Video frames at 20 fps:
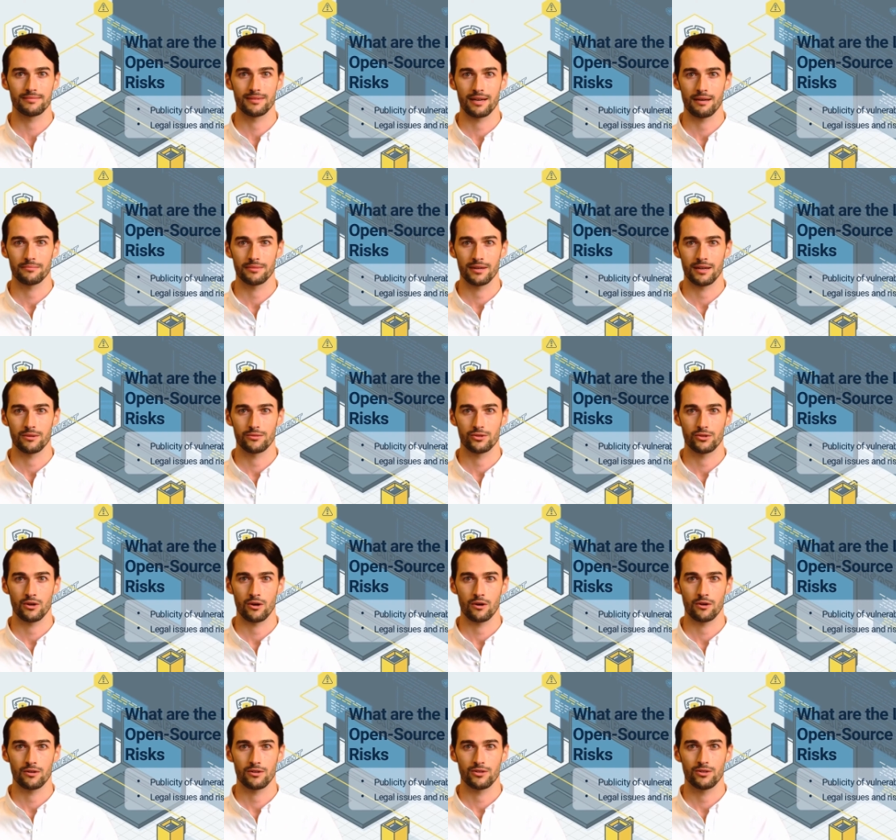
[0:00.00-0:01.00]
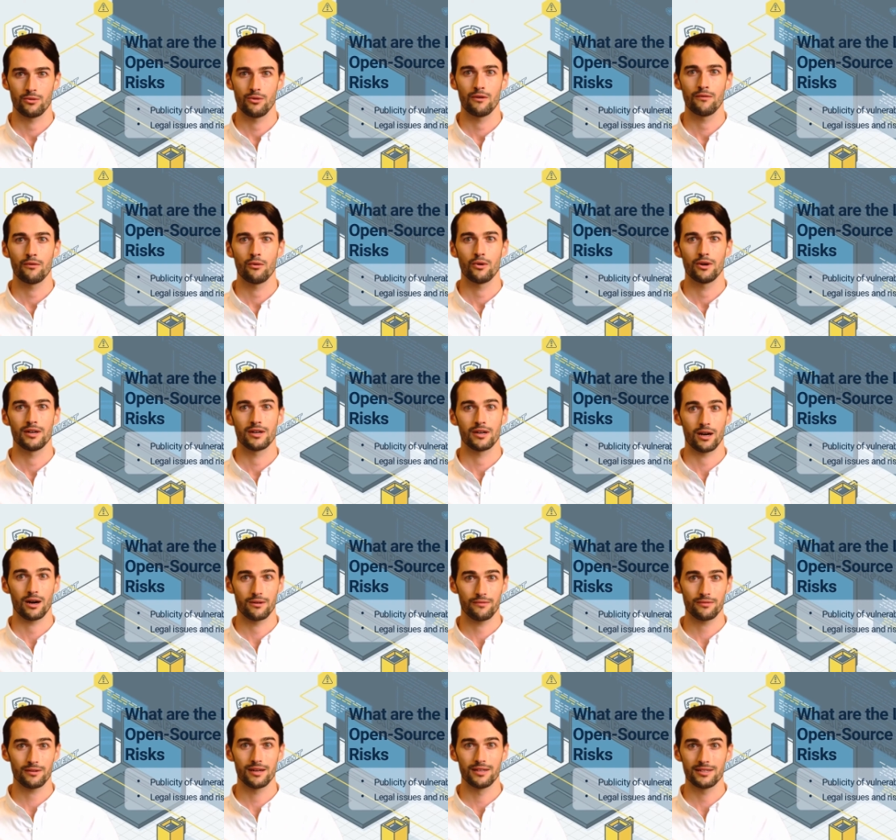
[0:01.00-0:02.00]
it becomes harder to avoid
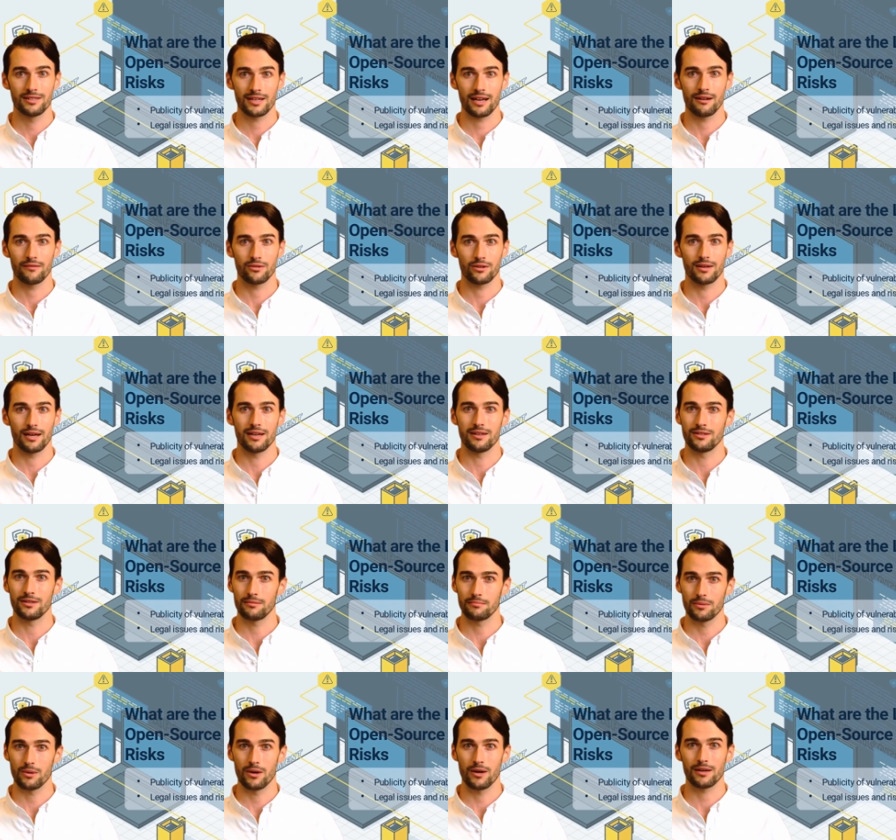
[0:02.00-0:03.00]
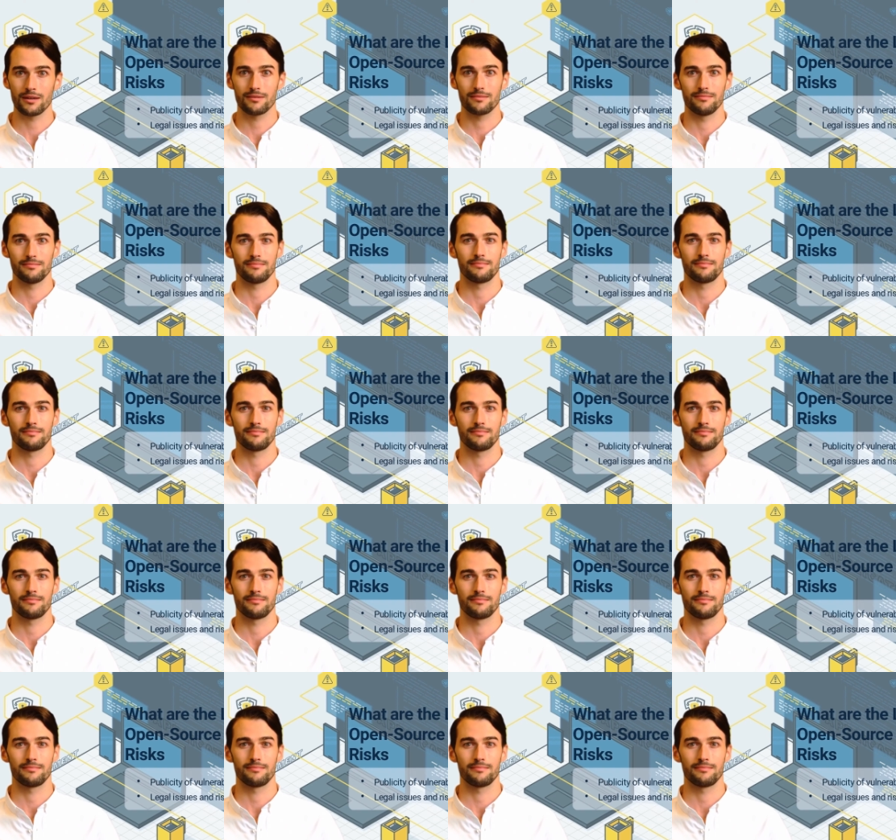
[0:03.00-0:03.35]
conflicts and remain compliant.